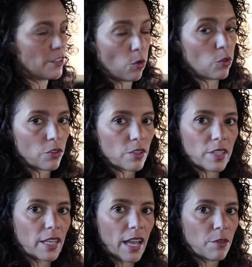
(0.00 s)
don't
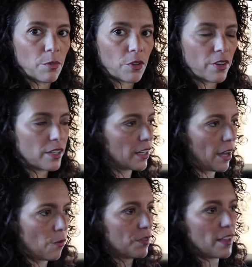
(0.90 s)
currently have a book written, and
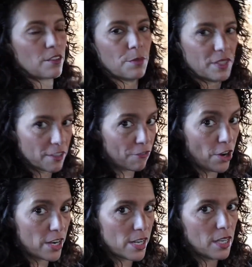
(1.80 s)
I want that to be
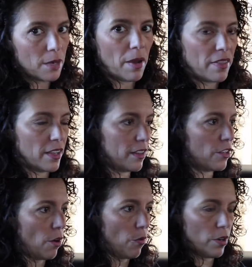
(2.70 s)
different by the end of the
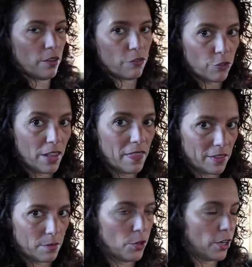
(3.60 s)
year. I want to have written
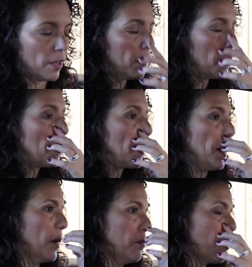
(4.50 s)
this book.
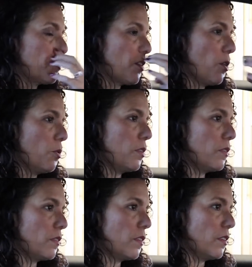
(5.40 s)
So
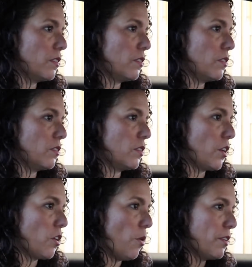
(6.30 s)

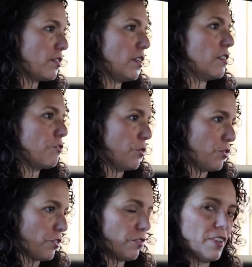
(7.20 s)
they're always in the future.